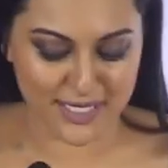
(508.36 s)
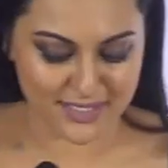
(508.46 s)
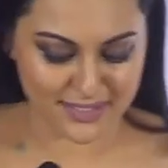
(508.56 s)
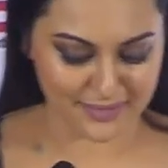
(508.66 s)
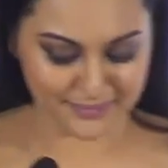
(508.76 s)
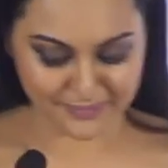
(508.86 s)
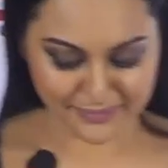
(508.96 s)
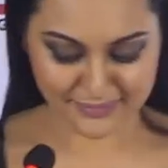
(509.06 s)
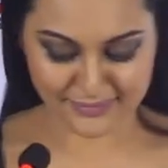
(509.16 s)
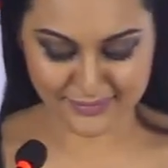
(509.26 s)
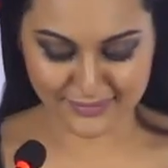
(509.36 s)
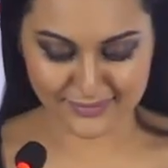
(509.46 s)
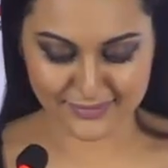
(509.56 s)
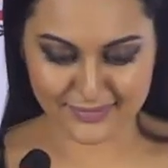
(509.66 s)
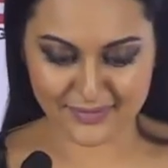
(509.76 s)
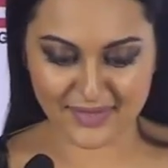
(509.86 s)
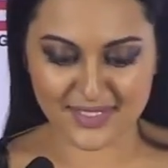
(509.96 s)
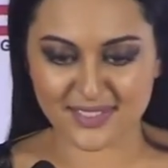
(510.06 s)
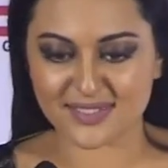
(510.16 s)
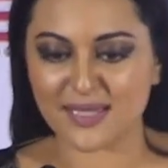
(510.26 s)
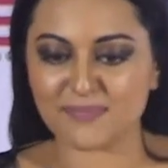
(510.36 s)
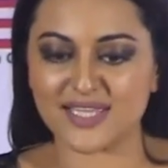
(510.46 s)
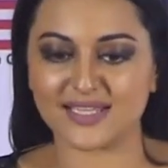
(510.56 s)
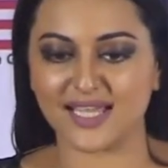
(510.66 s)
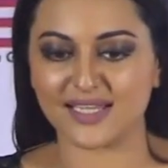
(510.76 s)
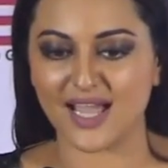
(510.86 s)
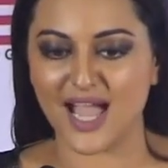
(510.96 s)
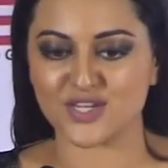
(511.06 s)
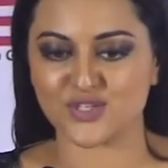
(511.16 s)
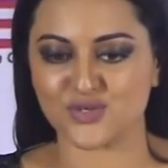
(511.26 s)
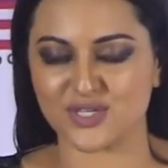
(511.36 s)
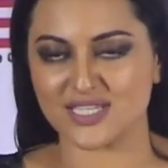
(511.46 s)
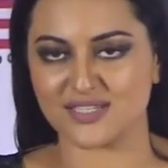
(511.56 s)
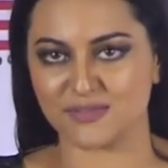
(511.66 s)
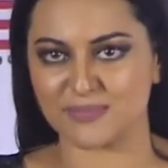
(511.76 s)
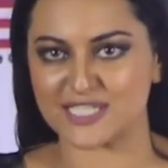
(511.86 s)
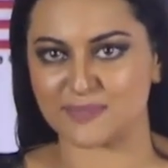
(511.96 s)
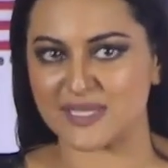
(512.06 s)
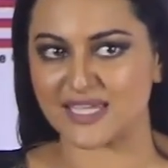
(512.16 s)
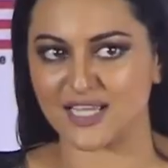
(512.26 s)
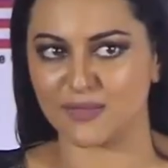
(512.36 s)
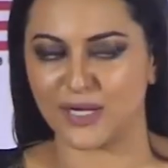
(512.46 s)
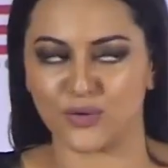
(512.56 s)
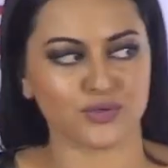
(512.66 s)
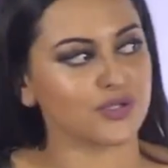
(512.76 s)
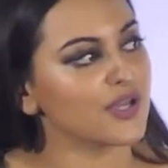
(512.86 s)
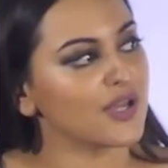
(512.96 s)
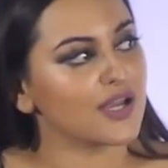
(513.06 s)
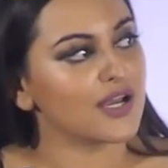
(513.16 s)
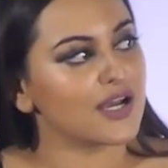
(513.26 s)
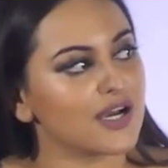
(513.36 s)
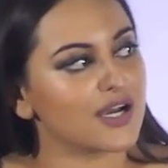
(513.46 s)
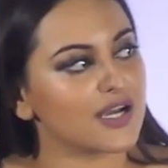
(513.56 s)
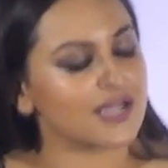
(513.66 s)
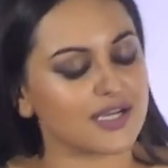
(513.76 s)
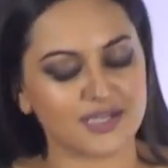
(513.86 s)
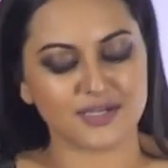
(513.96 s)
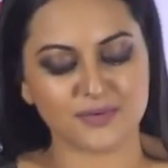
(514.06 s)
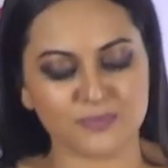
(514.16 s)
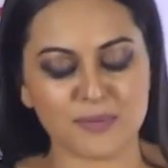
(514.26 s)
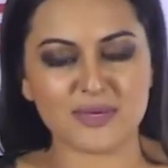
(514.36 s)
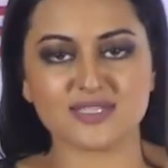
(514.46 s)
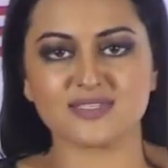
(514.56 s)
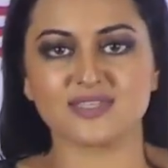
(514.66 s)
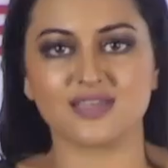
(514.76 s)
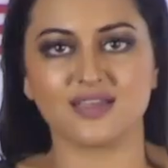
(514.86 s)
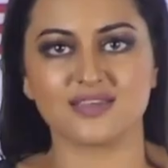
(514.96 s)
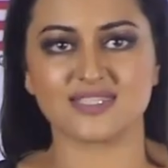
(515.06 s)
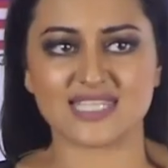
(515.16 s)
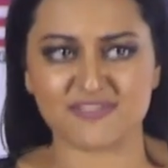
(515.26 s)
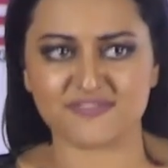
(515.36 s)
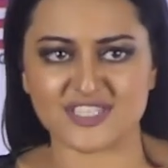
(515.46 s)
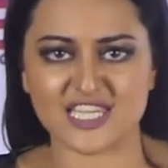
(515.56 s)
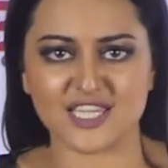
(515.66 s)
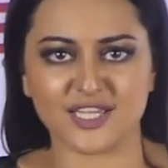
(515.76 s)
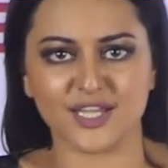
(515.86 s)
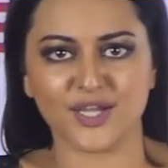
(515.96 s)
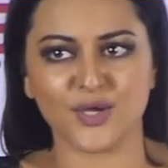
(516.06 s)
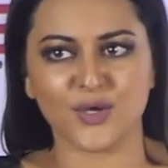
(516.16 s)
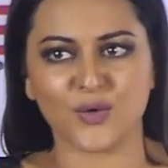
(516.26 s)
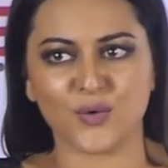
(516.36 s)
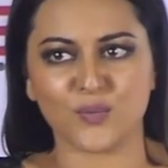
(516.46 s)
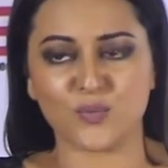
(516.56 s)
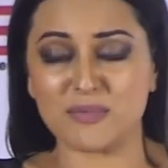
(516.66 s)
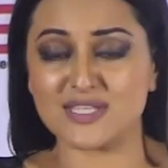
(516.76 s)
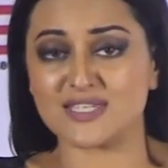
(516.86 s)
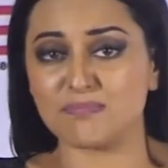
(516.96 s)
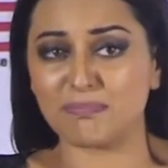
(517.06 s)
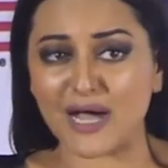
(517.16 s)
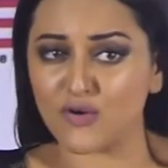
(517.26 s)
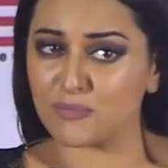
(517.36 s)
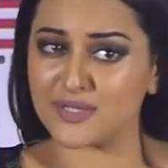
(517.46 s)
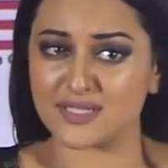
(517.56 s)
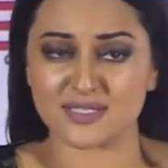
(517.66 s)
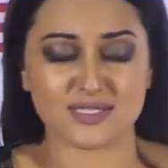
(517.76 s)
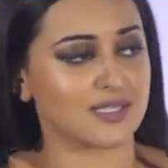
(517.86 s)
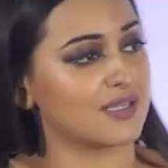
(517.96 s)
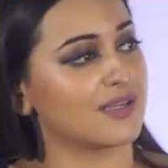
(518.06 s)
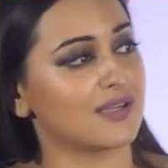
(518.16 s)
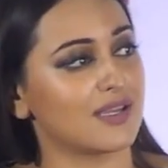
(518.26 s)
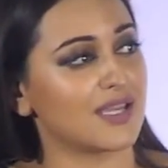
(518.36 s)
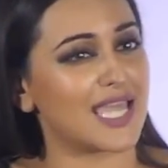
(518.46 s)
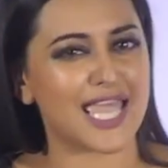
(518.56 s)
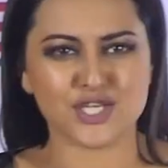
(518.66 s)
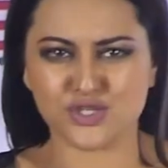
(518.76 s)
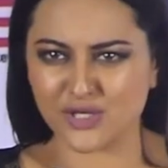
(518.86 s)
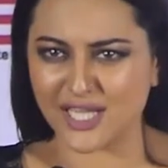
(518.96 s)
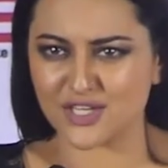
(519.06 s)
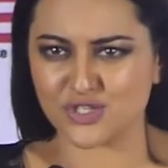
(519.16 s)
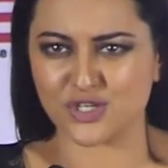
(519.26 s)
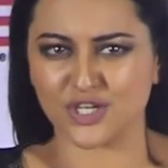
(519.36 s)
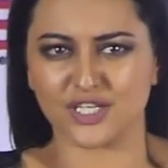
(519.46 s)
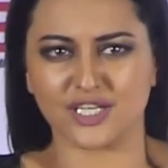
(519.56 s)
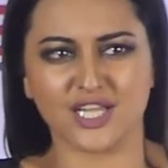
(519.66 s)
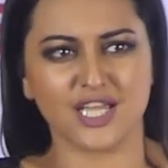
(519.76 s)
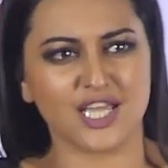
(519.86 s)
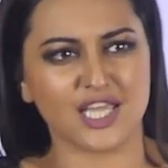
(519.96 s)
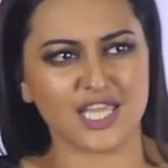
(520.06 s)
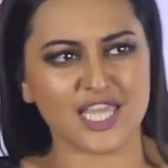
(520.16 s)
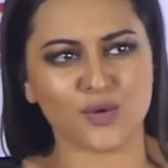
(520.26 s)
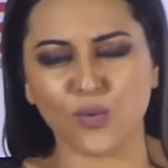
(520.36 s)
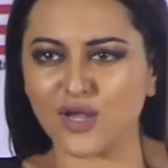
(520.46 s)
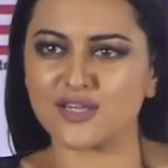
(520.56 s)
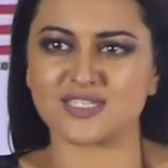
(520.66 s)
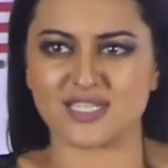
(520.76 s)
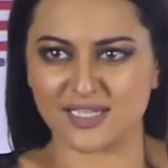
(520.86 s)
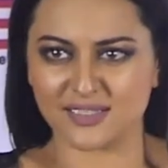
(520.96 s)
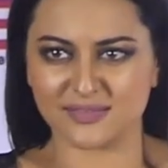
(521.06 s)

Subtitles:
but this is something that I shouldn't even be speaking about. Women's safety, women's empowerment, education, equality.